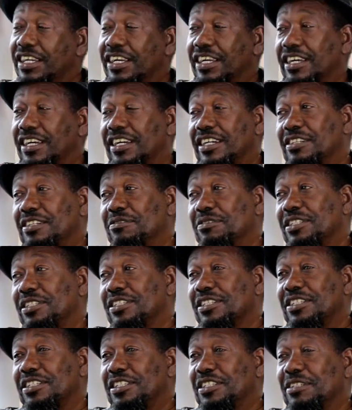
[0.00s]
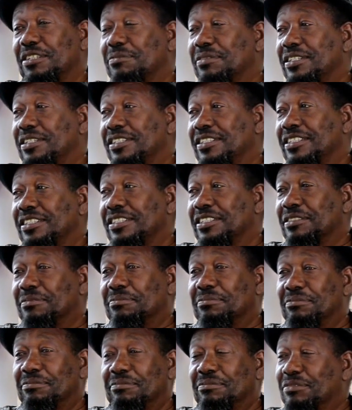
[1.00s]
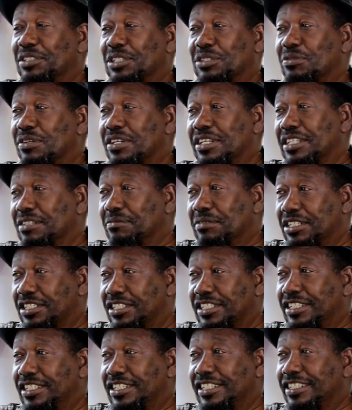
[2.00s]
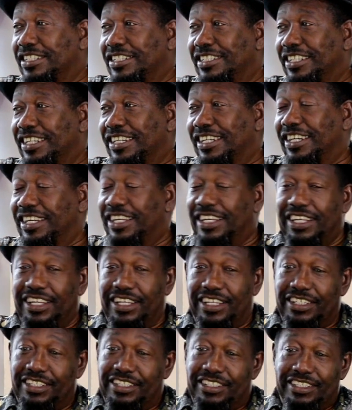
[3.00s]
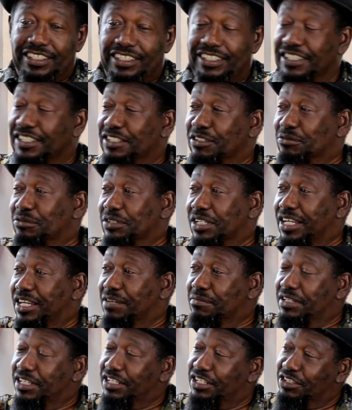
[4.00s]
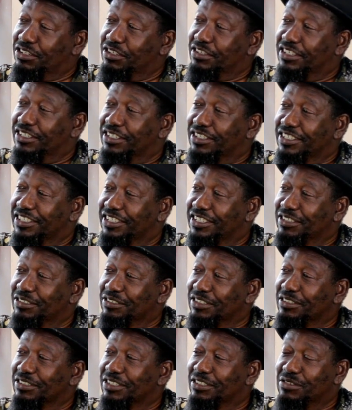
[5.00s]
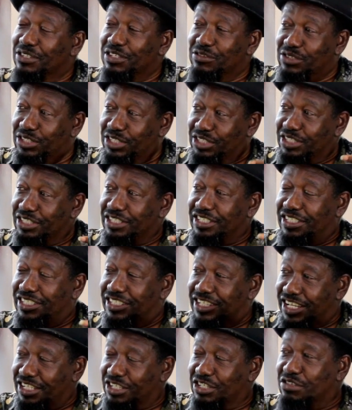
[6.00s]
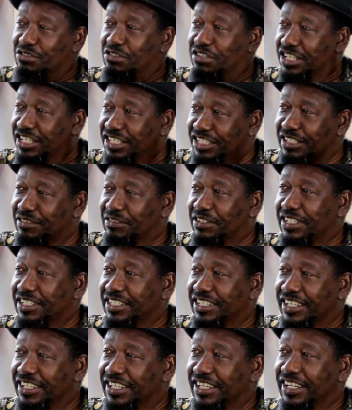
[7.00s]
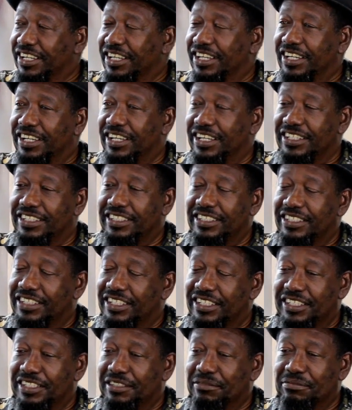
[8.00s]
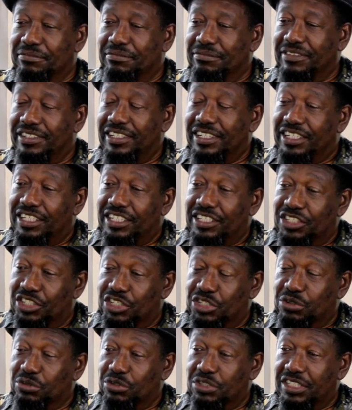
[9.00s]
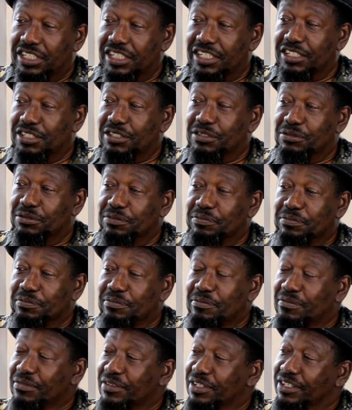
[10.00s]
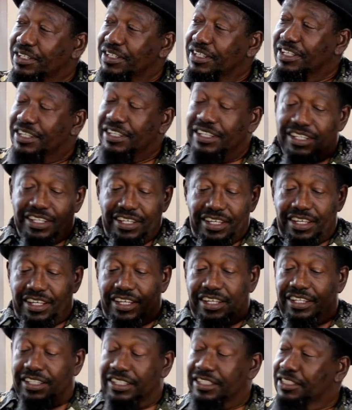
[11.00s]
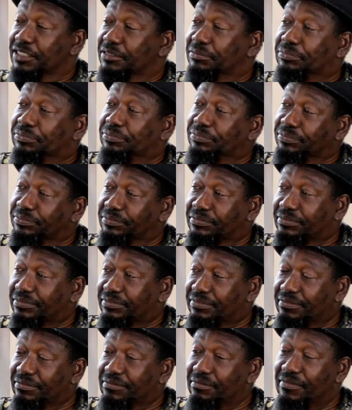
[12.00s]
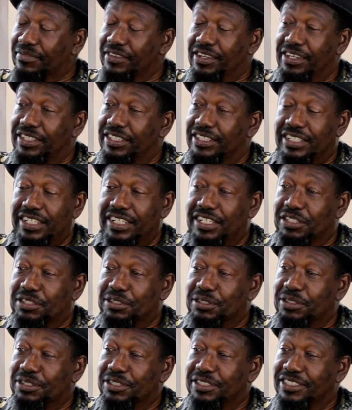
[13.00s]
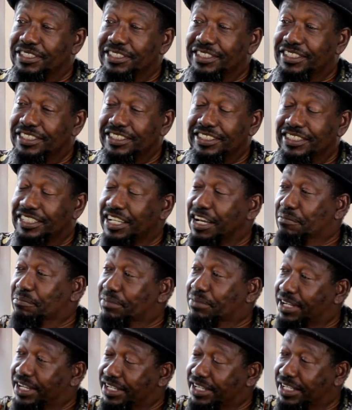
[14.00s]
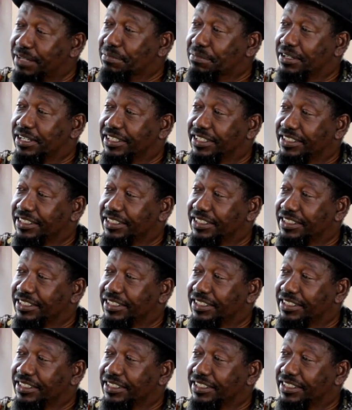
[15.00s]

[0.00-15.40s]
and they sew it up and they swan a machine and we got a bearding trunk. It was that creative. And the shooting now, I start to tamper under part.